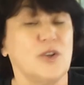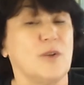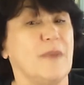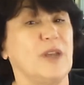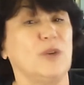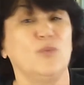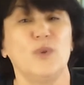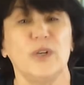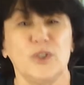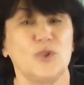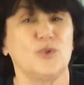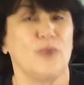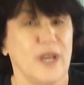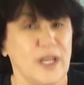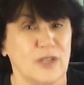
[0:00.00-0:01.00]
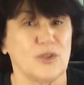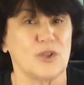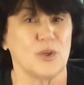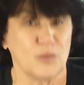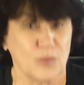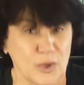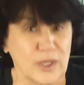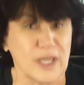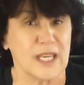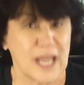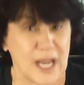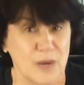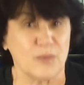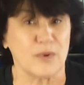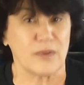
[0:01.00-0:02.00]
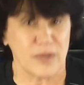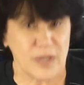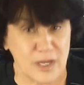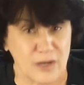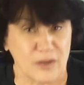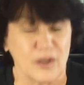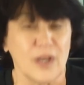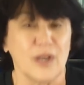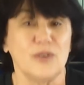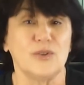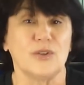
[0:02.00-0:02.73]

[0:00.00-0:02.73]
No matter what trainer you're working out with here,